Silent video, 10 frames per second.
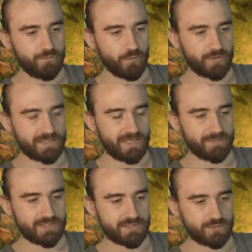4
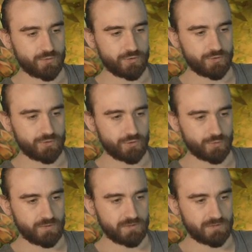damage to
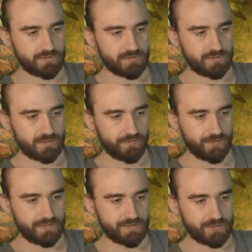you,
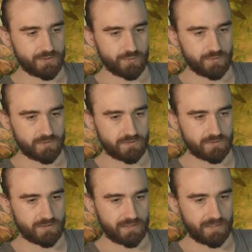3 to you,
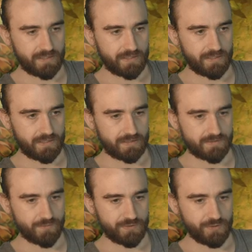
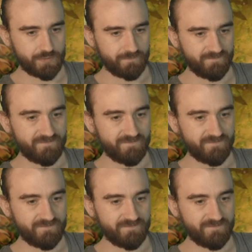and 3 to you.